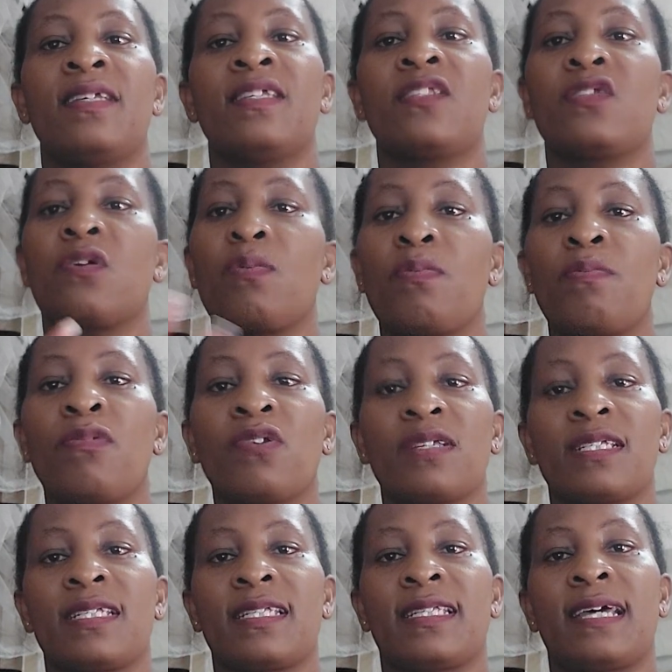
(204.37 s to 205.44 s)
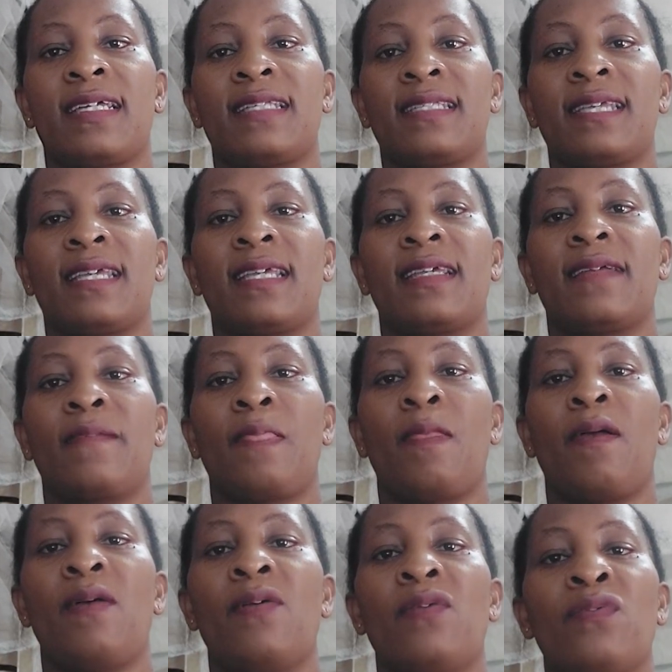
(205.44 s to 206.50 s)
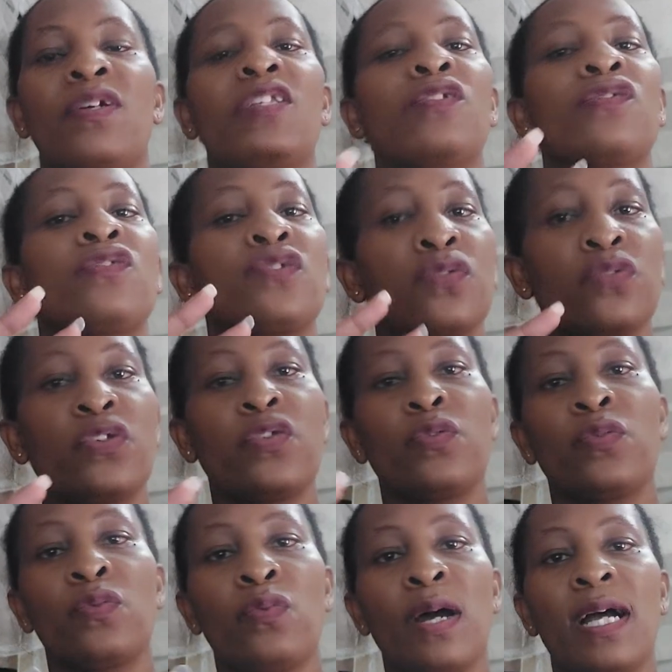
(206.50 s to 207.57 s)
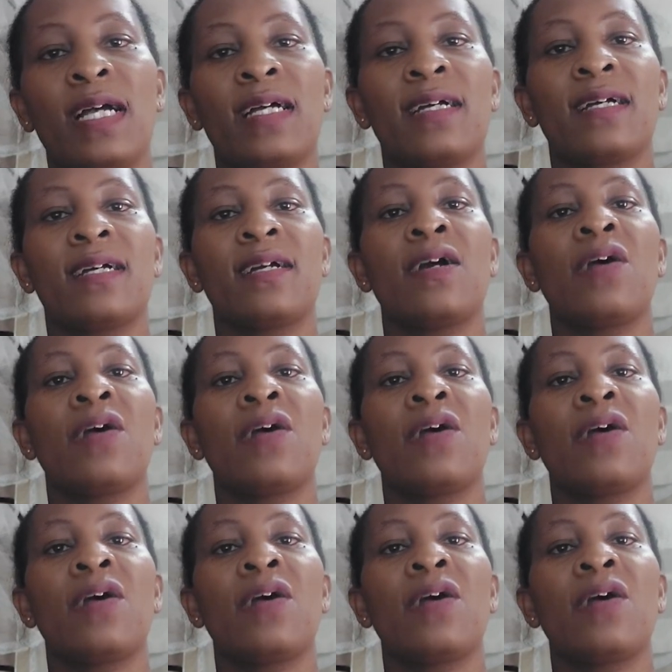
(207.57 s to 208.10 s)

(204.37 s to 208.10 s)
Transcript: Stop multitasking. When you do your work,